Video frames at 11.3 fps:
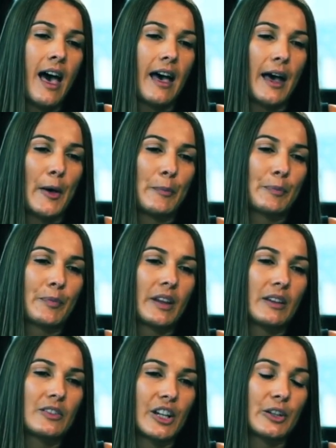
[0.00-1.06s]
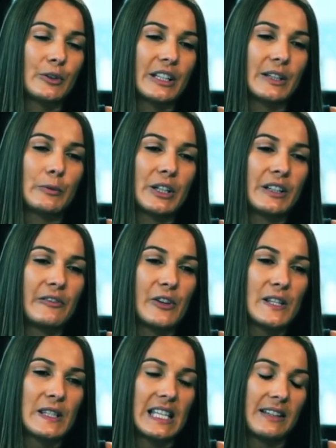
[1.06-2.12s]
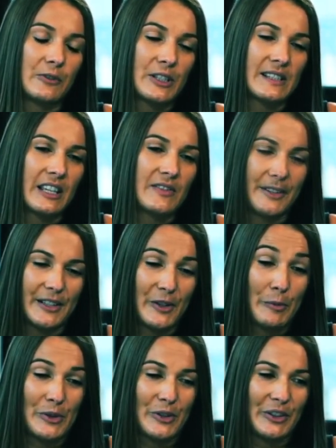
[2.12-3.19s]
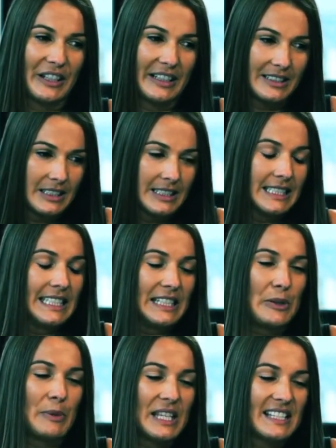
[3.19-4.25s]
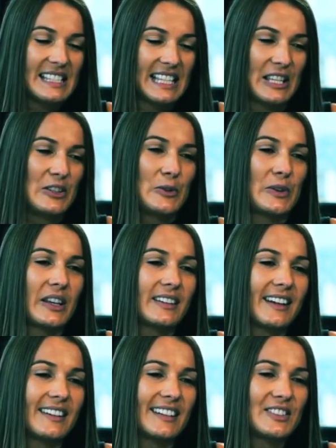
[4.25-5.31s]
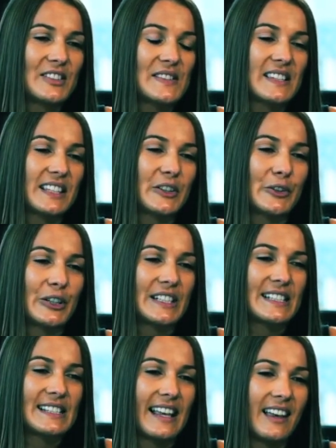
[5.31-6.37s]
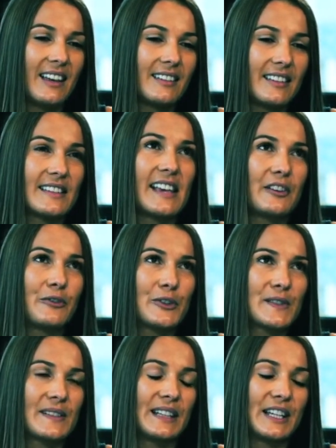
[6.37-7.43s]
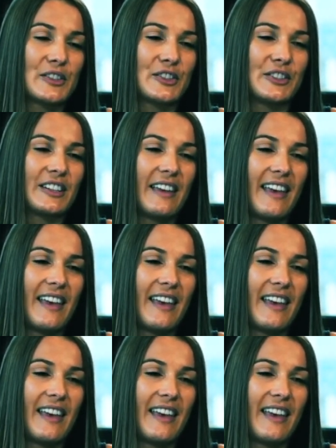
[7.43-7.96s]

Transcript: Um, generally, when an investor receives an opportunity the biggest issue that they need to consider is, uh, is adverse selection.